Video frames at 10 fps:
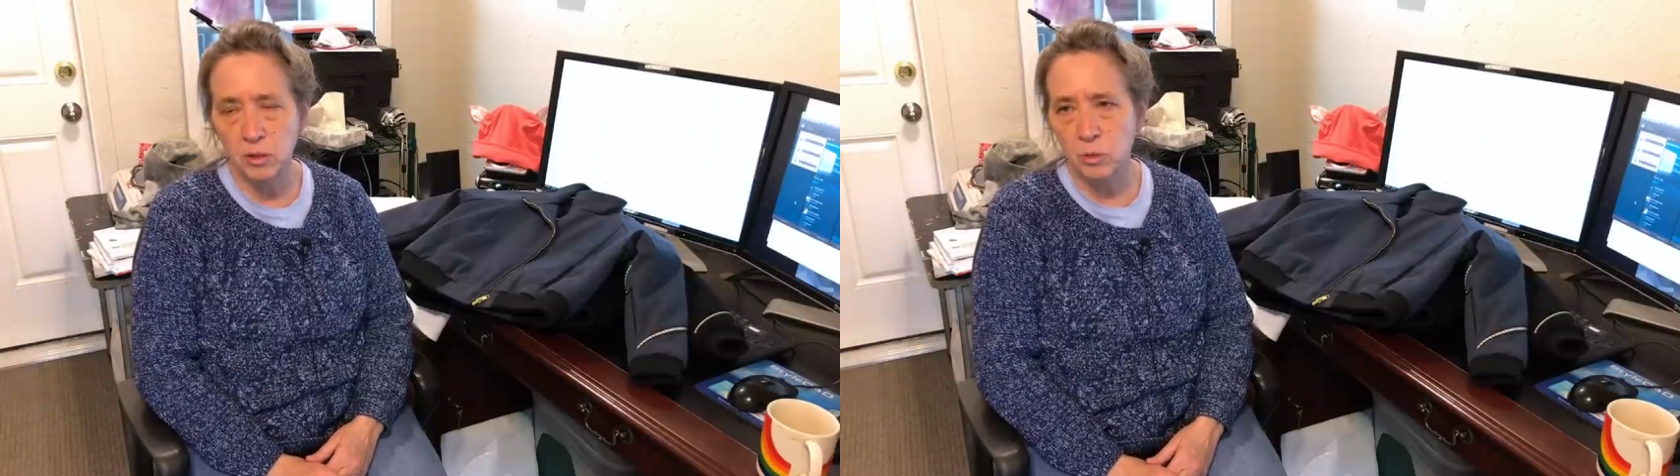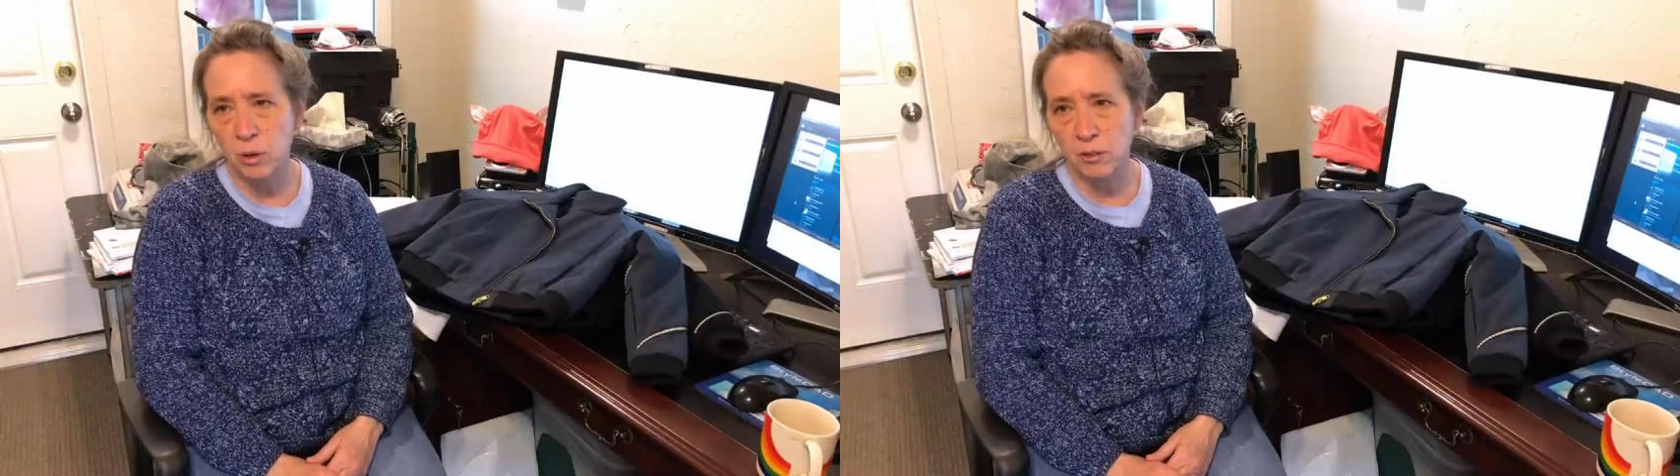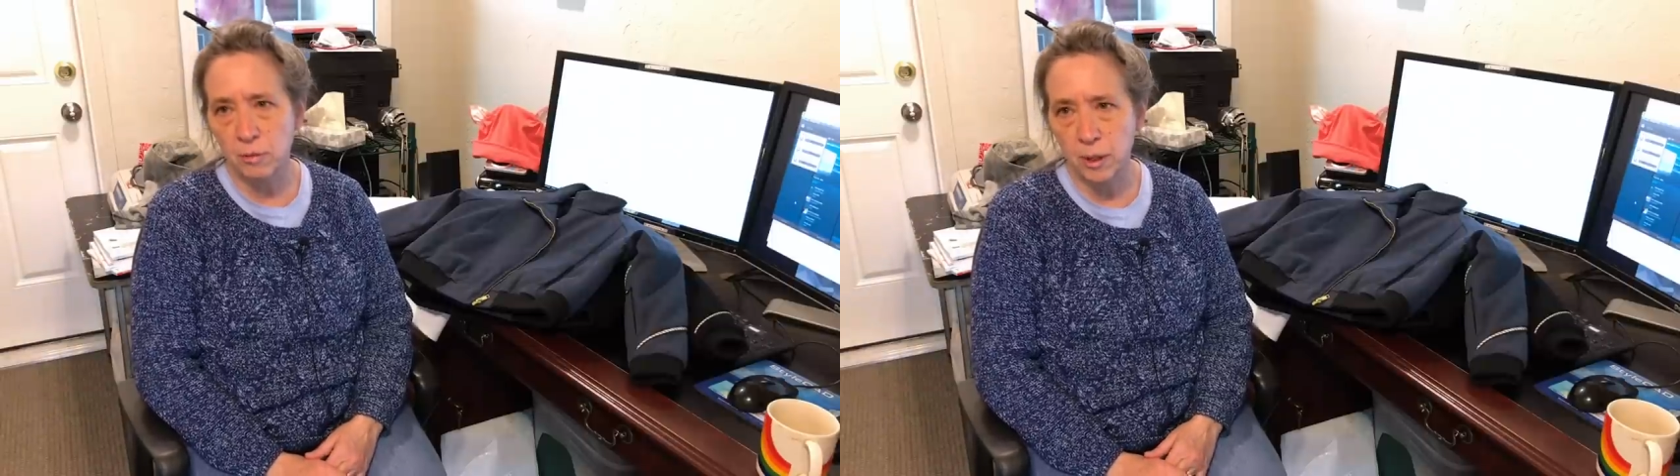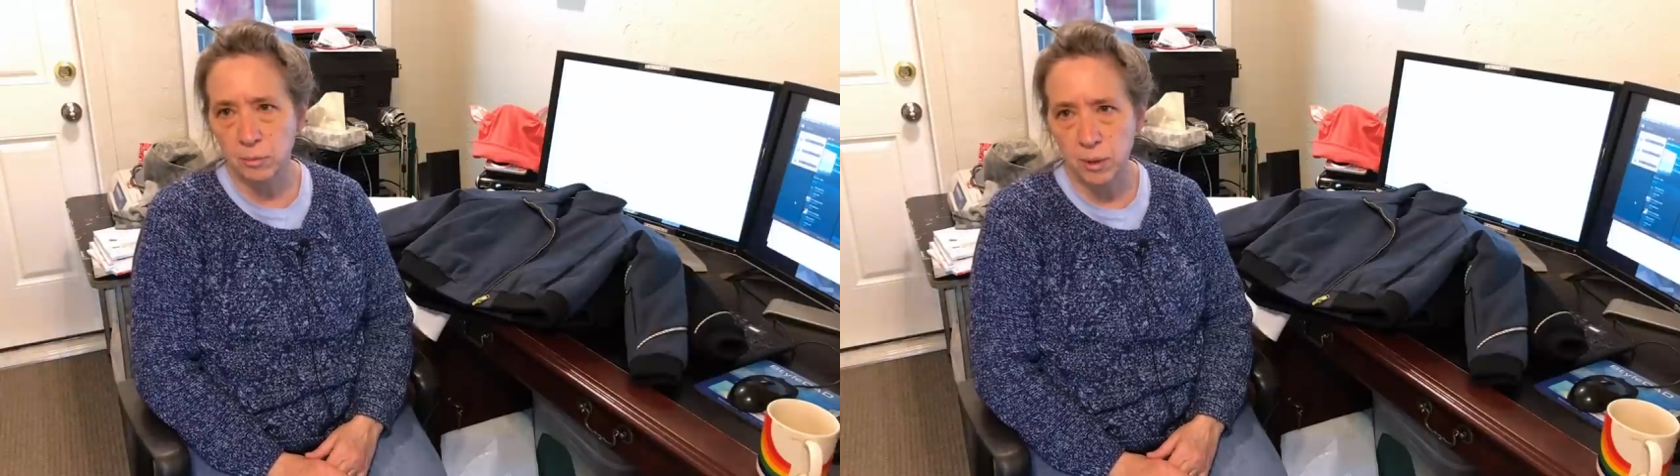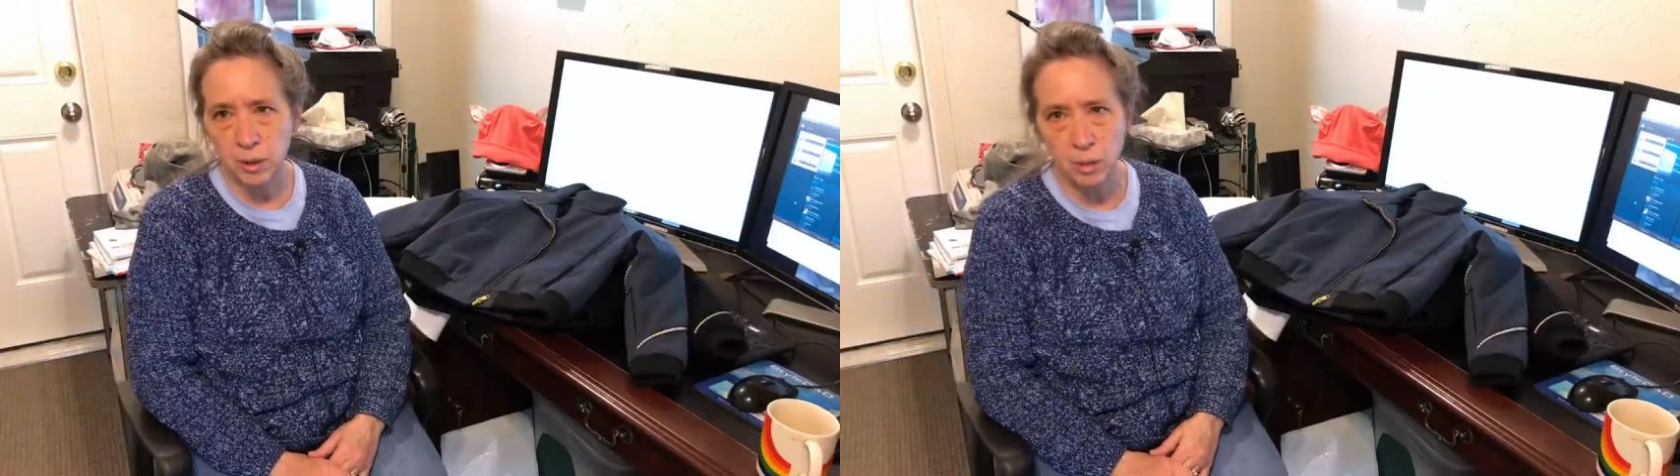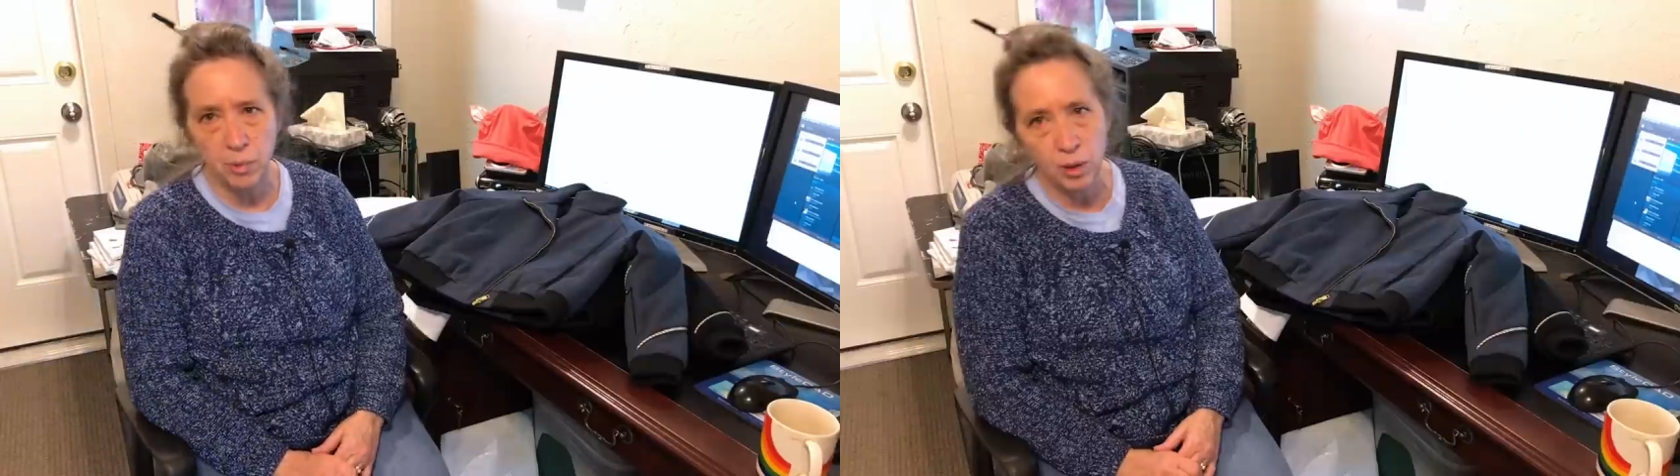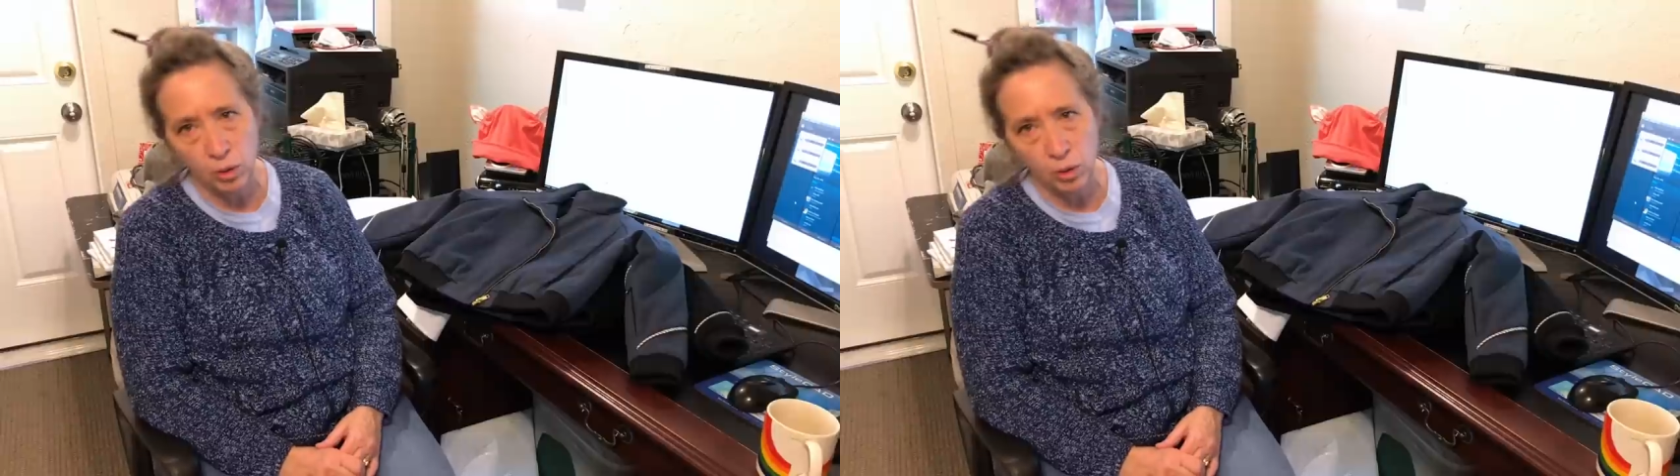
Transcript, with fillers: As a matter of fact, my company